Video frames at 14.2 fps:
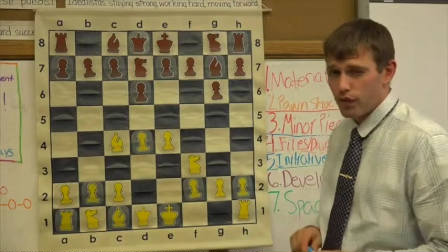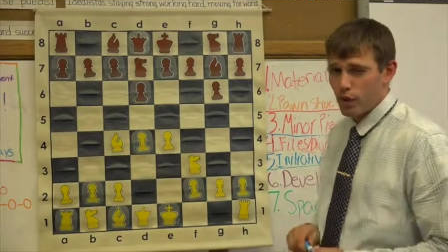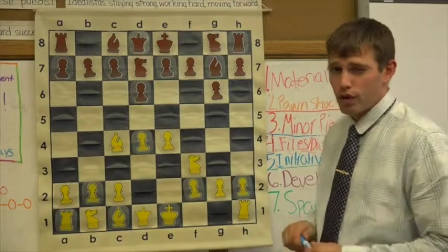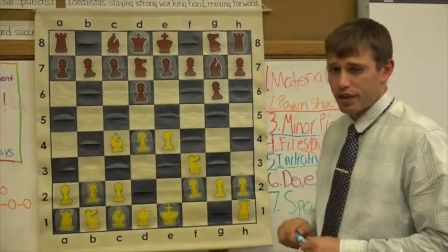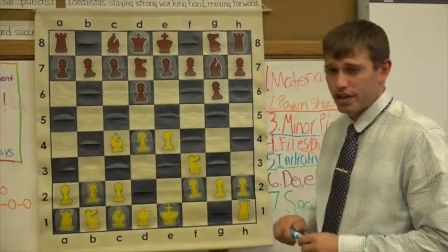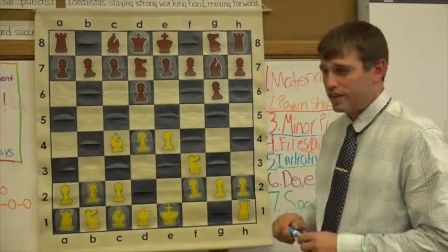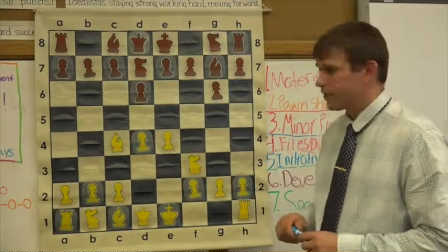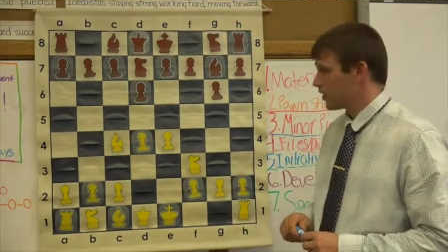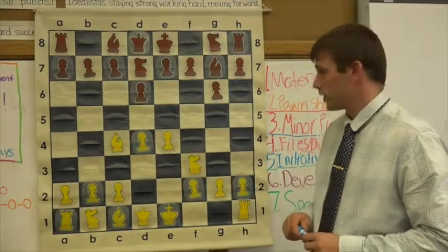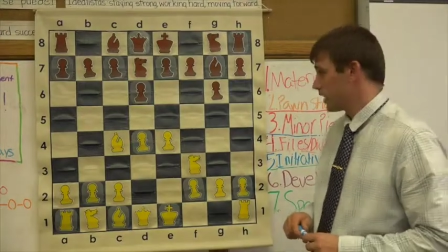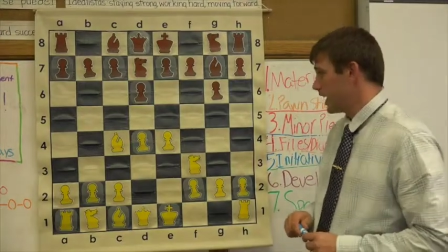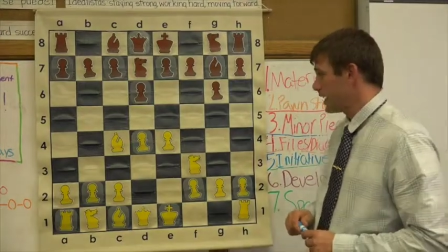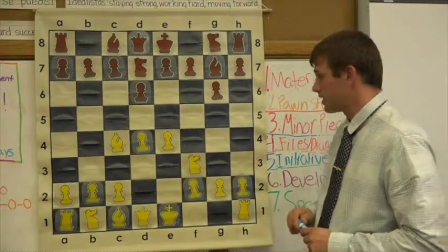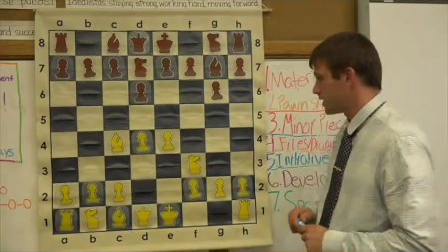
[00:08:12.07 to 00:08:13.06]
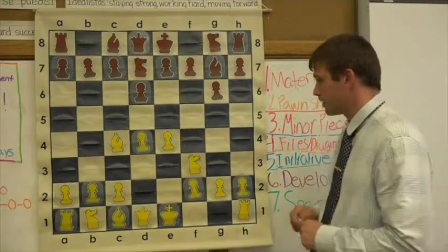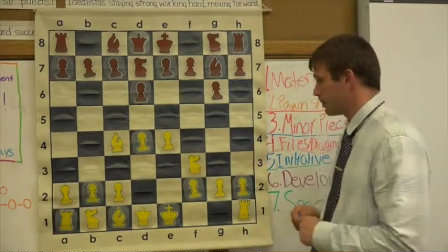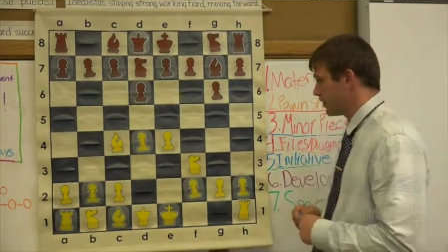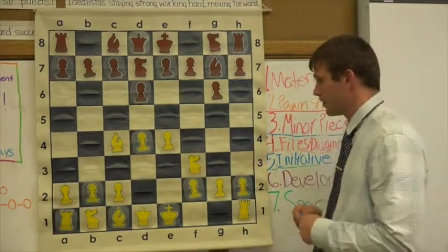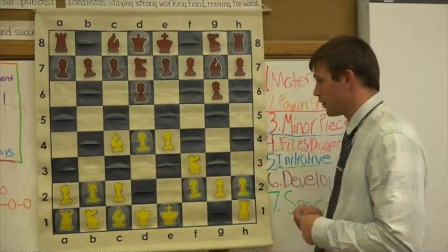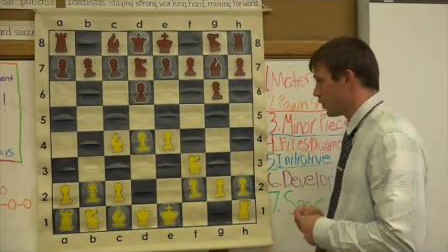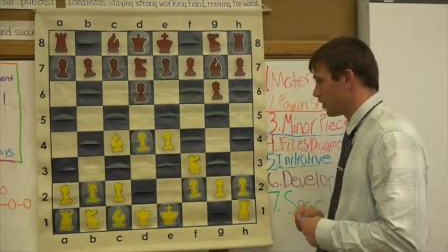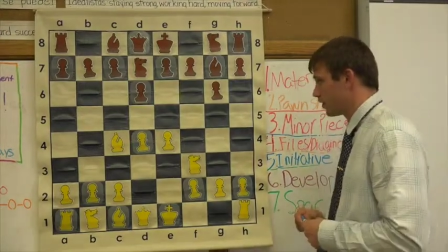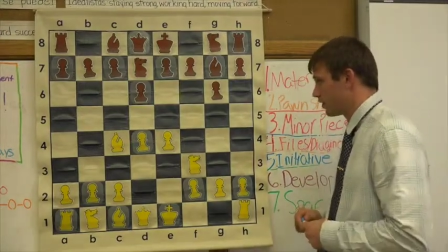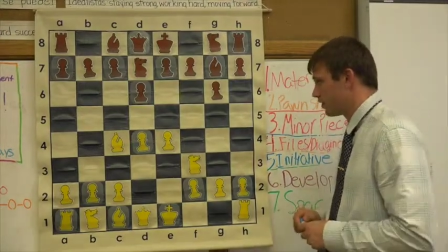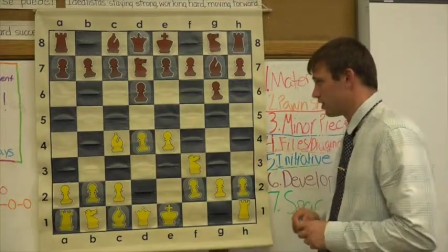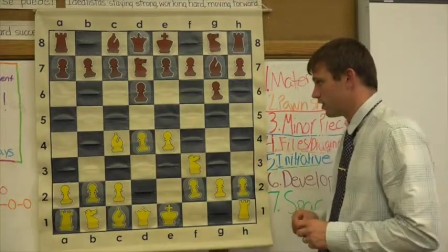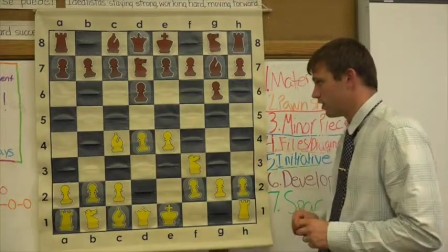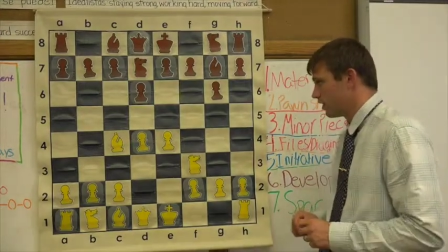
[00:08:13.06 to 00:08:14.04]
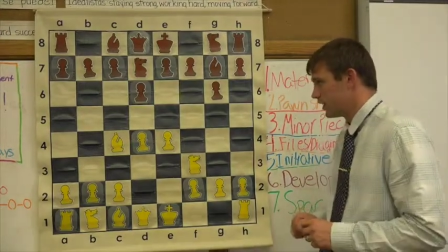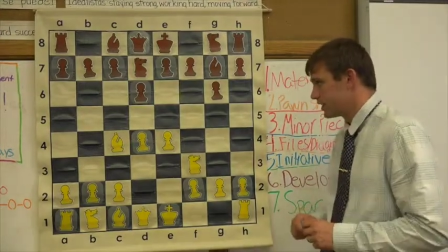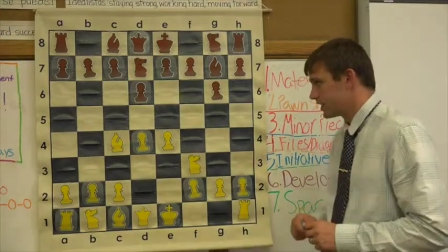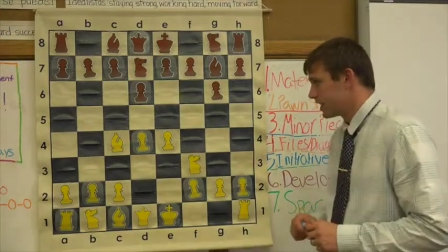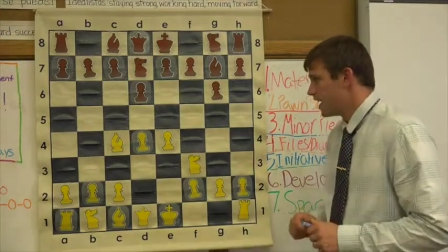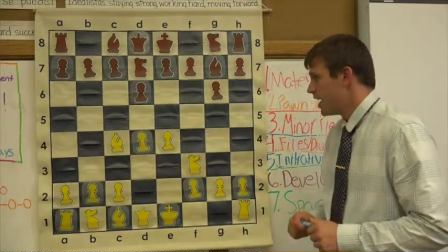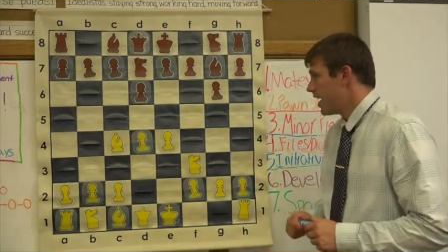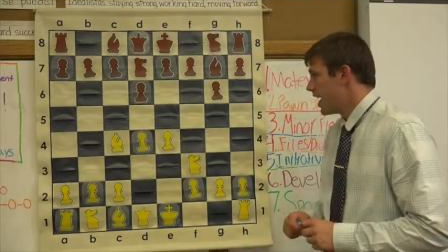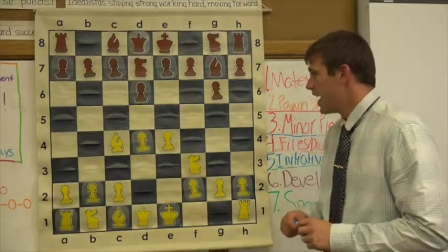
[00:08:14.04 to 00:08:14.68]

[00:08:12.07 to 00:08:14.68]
fork in different lessons before in this series.